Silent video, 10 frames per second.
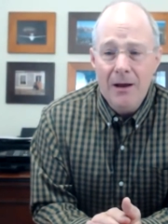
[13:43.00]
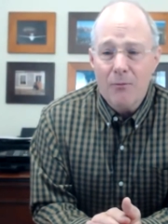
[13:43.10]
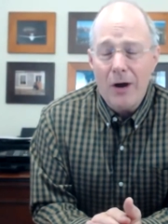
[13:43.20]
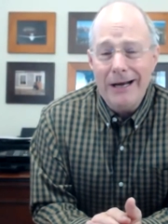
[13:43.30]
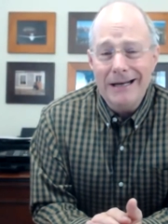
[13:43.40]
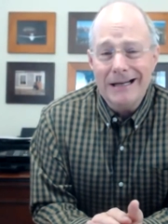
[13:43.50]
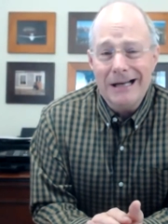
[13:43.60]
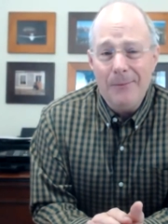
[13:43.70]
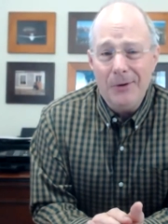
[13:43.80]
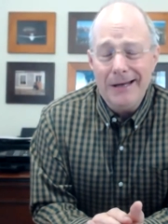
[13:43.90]
brought into
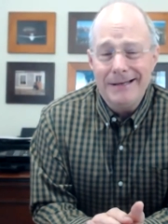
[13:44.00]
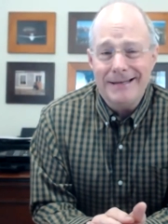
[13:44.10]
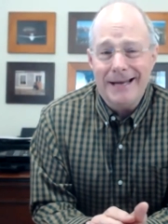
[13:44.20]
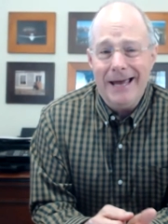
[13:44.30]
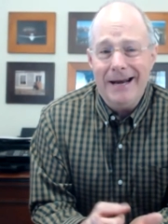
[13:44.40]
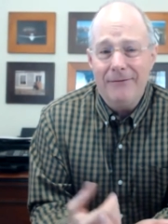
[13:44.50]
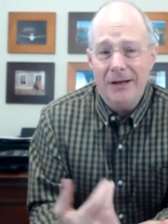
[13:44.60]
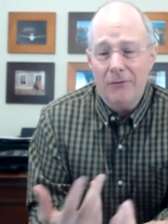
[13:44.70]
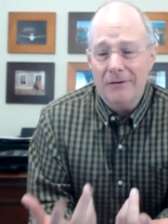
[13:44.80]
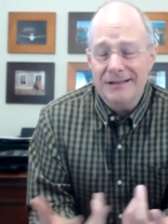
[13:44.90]
companies and I've
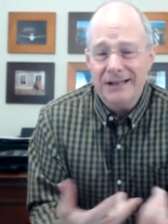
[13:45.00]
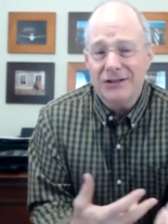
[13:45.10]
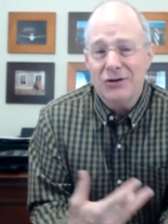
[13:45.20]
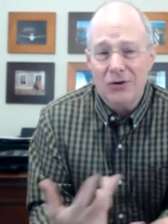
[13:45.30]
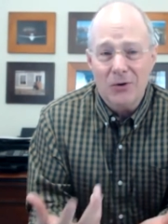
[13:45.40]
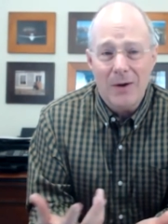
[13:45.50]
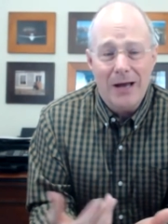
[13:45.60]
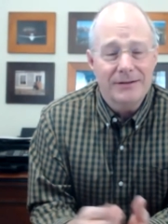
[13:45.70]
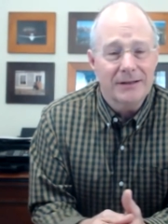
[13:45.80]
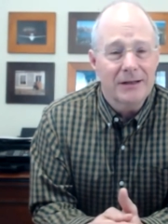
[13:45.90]
done over six
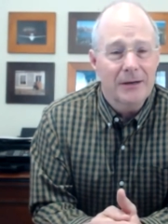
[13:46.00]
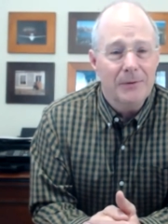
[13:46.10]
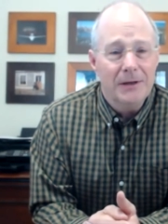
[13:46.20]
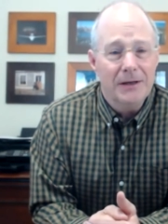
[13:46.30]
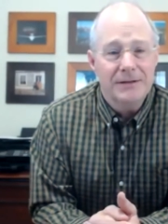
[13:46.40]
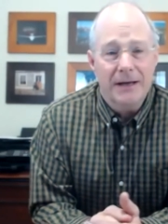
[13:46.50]
turnarounds in companies.